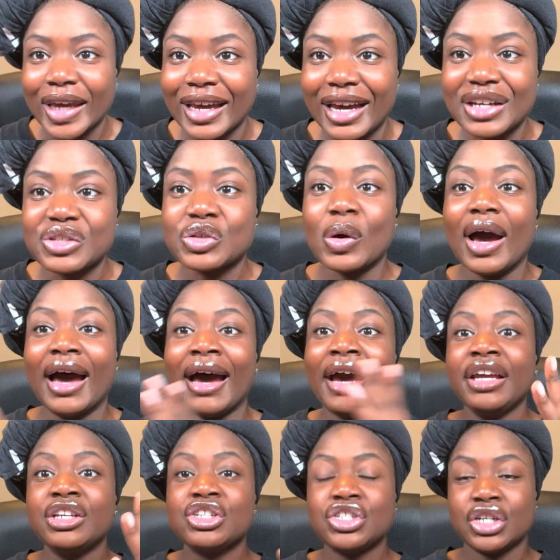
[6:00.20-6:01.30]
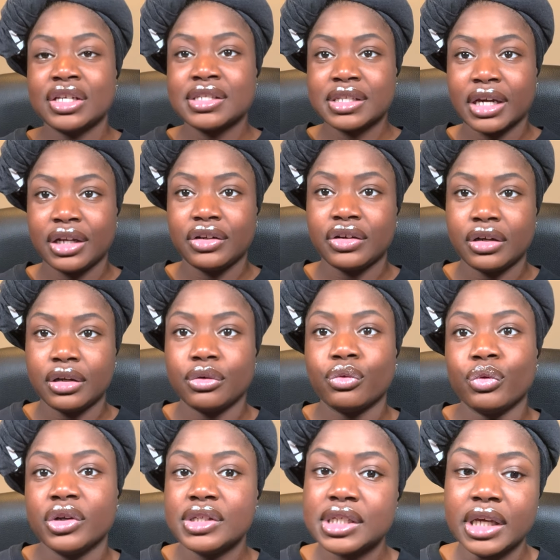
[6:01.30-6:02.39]
guys, so I just got done
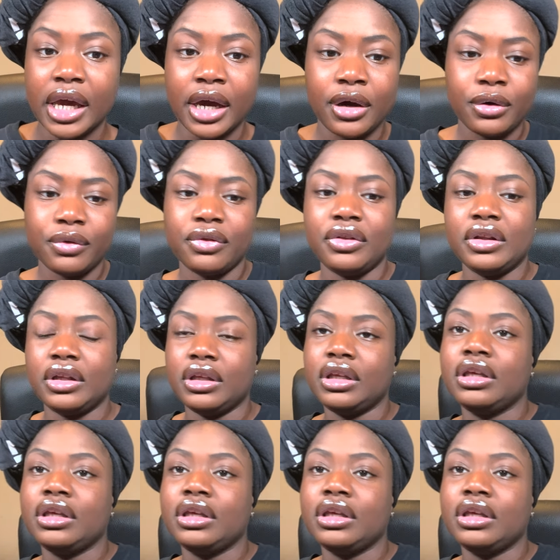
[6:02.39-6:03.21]
rinsing out the